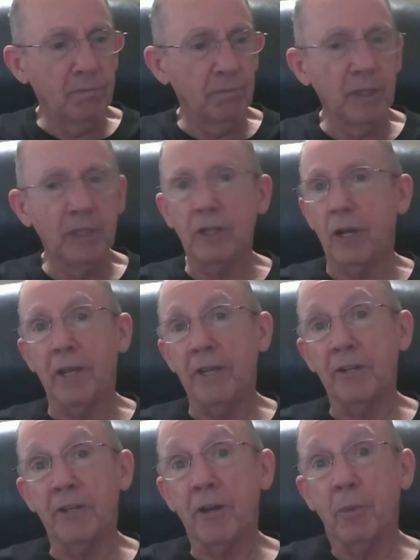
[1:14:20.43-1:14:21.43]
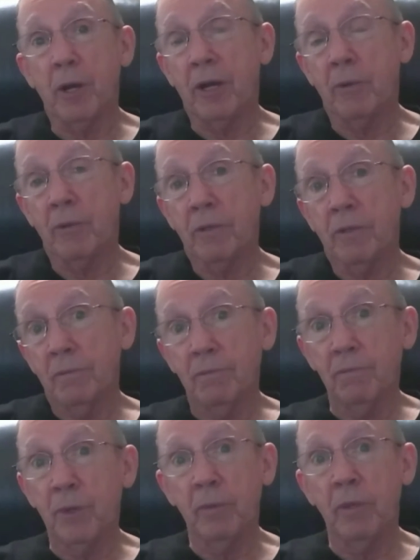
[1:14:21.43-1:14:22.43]
be delayed a couple hours
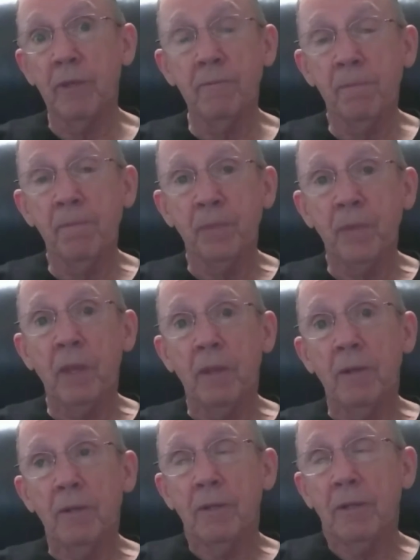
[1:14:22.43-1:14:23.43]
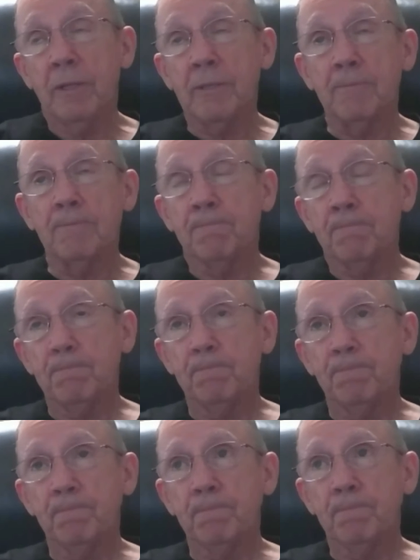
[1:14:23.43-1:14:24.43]
maybe. And
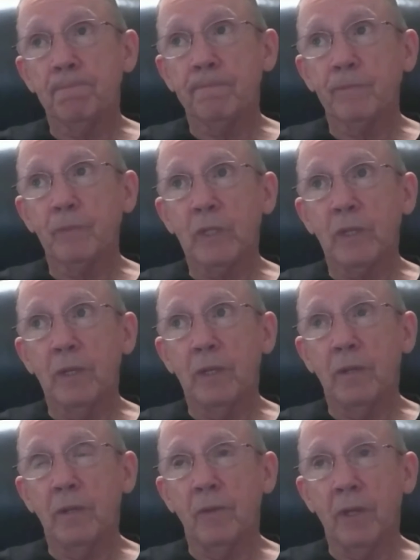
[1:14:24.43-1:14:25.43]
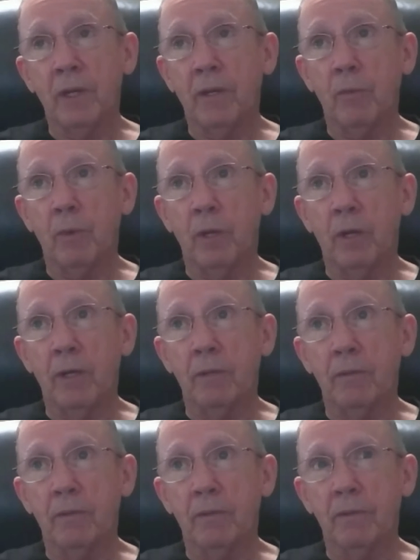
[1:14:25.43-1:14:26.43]
then I
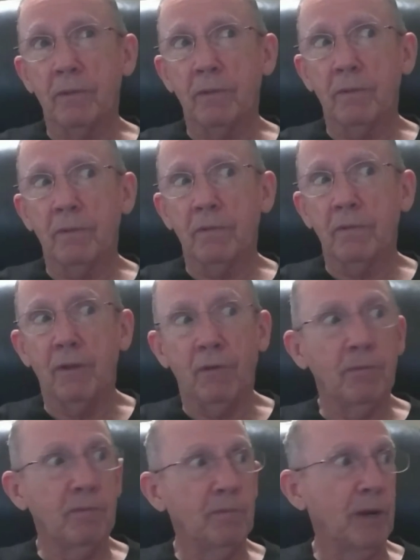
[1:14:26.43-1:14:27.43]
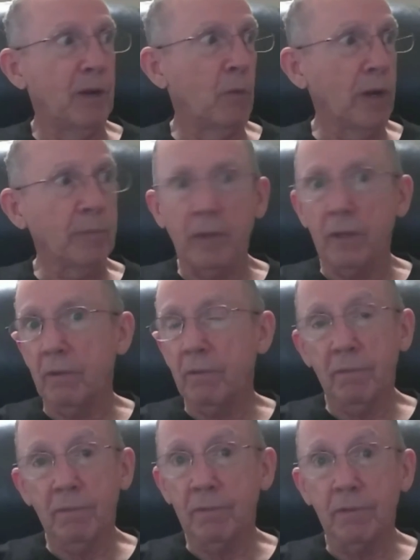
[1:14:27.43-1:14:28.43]
realized, my
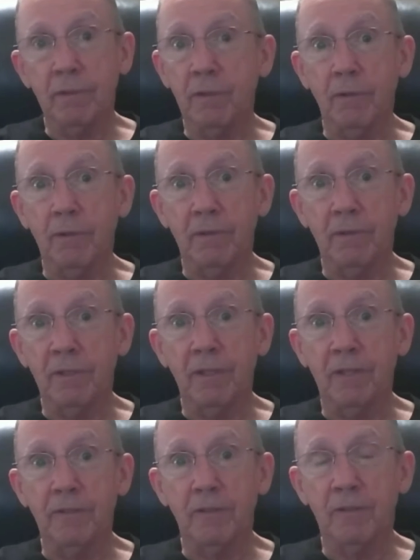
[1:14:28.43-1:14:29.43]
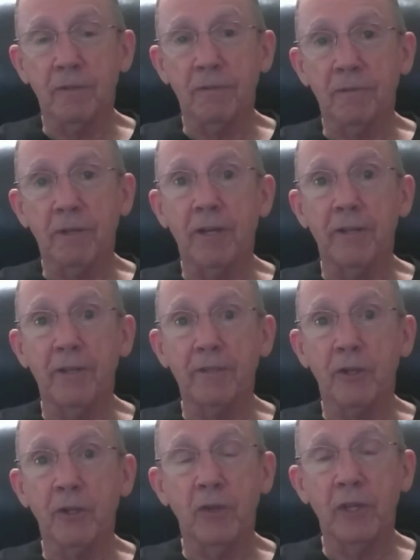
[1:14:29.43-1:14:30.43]
weapon was still against the
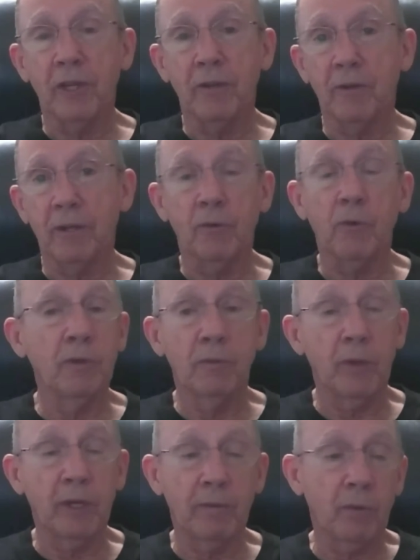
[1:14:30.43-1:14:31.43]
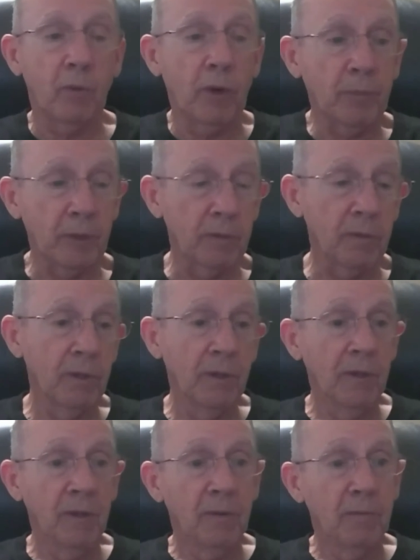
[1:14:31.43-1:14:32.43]
Connex container. I don't even have a weapon.
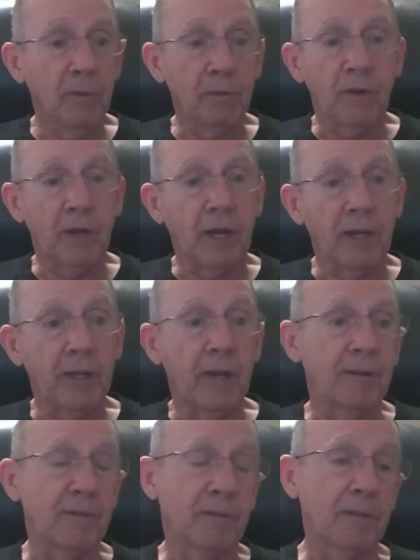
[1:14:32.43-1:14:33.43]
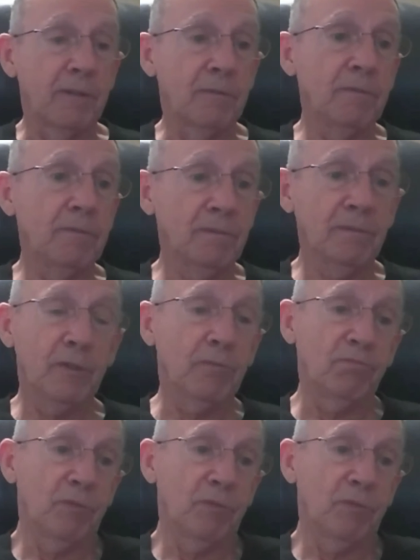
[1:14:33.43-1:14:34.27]
We're flying out to a